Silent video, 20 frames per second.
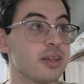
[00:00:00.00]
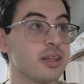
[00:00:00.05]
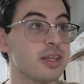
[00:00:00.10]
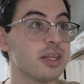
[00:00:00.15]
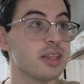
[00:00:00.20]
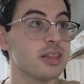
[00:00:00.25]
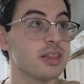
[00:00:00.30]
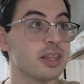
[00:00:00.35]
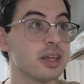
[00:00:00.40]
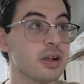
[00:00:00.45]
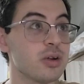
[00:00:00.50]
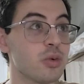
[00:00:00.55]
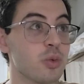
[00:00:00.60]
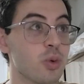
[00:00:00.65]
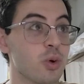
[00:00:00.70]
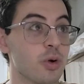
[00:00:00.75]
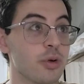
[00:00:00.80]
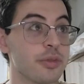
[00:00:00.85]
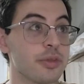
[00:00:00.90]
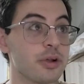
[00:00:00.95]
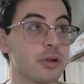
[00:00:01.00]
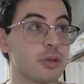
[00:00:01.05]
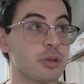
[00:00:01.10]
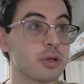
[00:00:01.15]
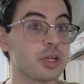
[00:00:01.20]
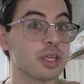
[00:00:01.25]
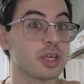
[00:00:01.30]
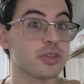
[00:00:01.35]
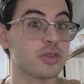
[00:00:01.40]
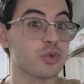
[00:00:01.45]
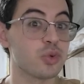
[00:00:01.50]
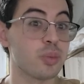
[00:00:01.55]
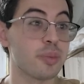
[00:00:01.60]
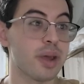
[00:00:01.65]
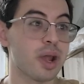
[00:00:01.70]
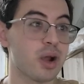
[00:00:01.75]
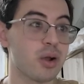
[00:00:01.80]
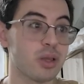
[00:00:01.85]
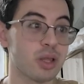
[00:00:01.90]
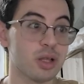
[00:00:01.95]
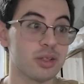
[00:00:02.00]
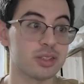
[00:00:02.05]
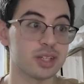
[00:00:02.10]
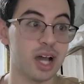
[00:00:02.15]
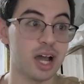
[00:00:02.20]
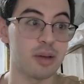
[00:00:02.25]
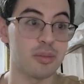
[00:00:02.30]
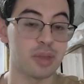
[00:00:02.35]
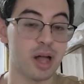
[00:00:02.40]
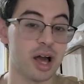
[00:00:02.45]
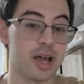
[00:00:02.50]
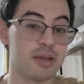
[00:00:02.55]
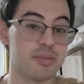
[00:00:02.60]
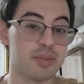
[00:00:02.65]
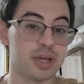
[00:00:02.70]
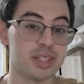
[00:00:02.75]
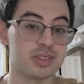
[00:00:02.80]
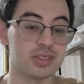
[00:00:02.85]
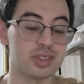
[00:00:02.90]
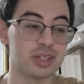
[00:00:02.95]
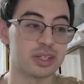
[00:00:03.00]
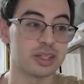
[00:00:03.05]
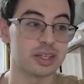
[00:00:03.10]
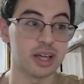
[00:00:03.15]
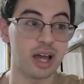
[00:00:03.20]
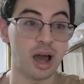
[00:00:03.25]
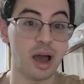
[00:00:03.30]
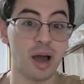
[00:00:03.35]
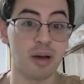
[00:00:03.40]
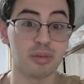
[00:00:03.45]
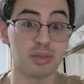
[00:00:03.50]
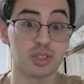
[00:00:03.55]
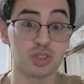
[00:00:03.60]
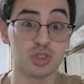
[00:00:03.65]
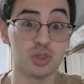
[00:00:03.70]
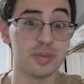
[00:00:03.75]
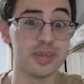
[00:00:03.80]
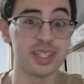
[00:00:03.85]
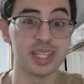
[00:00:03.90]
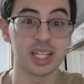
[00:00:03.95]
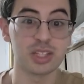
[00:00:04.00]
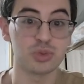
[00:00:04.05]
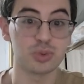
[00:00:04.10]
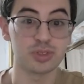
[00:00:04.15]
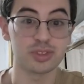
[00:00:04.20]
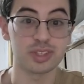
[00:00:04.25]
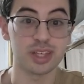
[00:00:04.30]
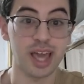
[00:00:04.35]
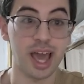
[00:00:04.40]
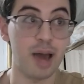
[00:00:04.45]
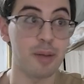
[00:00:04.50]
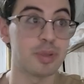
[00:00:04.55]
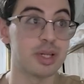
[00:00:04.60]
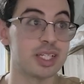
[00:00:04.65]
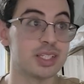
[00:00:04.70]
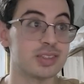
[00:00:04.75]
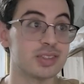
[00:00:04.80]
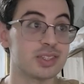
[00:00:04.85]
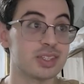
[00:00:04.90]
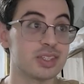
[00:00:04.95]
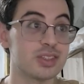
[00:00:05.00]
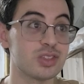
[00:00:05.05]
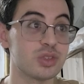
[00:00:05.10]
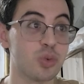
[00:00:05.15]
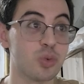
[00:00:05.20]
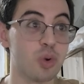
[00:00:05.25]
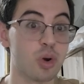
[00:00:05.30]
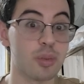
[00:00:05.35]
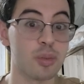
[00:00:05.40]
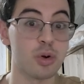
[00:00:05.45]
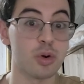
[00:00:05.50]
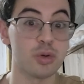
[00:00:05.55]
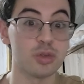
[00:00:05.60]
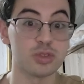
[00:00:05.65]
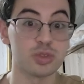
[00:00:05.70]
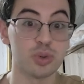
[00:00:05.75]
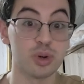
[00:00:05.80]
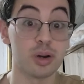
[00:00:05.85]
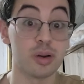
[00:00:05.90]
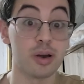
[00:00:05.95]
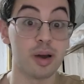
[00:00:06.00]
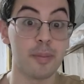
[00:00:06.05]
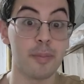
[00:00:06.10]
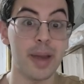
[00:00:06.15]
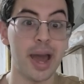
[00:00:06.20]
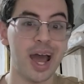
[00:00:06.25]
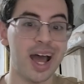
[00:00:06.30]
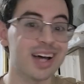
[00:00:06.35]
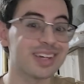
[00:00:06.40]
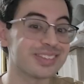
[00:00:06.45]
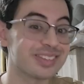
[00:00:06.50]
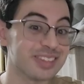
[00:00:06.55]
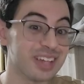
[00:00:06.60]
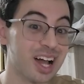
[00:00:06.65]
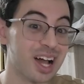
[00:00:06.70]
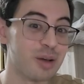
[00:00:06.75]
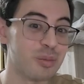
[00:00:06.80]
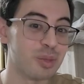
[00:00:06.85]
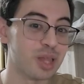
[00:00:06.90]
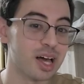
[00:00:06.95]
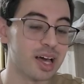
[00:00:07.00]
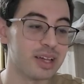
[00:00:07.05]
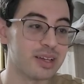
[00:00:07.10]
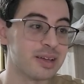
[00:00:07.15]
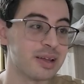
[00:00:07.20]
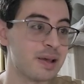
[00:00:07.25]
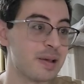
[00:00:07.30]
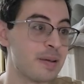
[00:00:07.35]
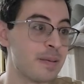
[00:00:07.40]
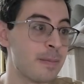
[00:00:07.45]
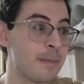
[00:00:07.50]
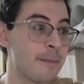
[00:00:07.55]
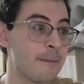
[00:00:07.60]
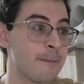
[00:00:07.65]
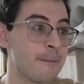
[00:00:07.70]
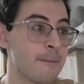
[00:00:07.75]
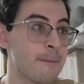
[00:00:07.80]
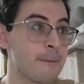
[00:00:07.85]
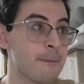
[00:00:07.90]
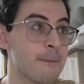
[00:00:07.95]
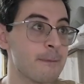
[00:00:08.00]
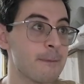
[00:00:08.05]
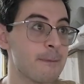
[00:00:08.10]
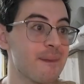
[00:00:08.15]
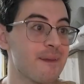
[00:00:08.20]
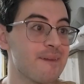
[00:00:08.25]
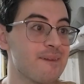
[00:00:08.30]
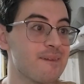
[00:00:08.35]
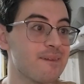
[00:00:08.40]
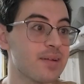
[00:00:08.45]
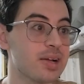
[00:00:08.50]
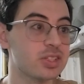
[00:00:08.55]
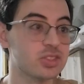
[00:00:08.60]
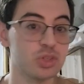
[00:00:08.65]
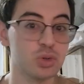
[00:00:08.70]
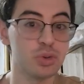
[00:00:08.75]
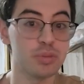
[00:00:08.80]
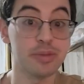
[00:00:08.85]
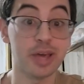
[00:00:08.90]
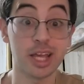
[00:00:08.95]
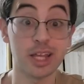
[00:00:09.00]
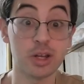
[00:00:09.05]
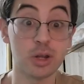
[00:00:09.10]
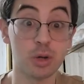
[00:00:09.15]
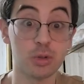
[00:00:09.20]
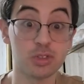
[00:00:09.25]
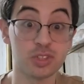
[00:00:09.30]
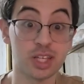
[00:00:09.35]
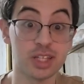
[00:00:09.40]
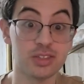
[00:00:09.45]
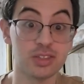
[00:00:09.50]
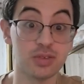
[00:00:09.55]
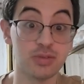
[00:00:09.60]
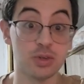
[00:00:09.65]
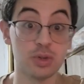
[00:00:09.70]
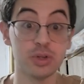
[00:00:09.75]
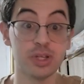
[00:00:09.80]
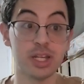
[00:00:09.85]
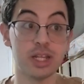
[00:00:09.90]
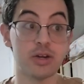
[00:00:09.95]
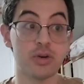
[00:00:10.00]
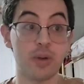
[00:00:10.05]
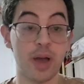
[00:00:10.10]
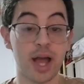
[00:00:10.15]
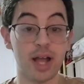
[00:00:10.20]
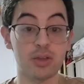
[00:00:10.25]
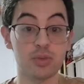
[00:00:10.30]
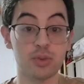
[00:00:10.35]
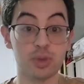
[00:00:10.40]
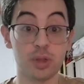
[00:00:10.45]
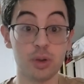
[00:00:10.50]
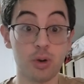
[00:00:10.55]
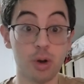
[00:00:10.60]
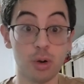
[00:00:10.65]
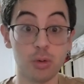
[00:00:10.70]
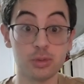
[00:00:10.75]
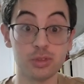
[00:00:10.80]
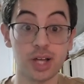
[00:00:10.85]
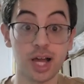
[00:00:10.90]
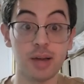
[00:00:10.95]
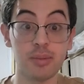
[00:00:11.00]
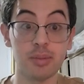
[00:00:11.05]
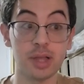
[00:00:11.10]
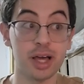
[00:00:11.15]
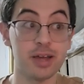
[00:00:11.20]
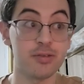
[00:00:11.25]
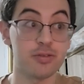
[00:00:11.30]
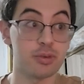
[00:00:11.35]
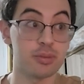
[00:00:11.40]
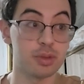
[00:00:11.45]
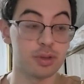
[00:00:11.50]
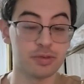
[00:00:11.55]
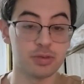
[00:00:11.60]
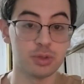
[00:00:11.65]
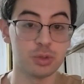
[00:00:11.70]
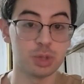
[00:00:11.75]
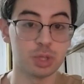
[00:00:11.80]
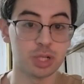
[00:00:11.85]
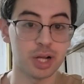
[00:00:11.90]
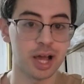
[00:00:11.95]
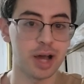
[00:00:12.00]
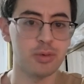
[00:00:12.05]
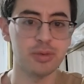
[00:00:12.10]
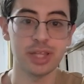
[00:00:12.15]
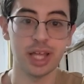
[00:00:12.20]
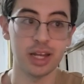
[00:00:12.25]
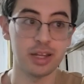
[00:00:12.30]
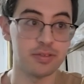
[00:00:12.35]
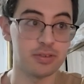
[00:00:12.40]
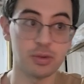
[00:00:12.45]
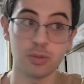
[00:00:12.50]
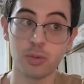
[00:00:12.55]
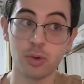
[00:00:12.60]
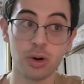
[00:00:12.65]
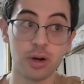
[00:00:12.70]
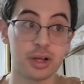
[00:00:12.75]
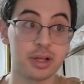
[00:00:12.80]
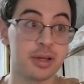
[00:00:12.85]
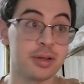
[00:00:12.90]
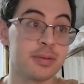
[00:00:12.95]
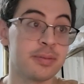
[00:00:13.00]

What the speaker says: in their world, they're looking through a parallel timeline, basically. I'm assuming that's what's happening. Is this is a wormhole to a past timeline? Because it would make no sense if you can interact with your own timeline from the future. How would that even work?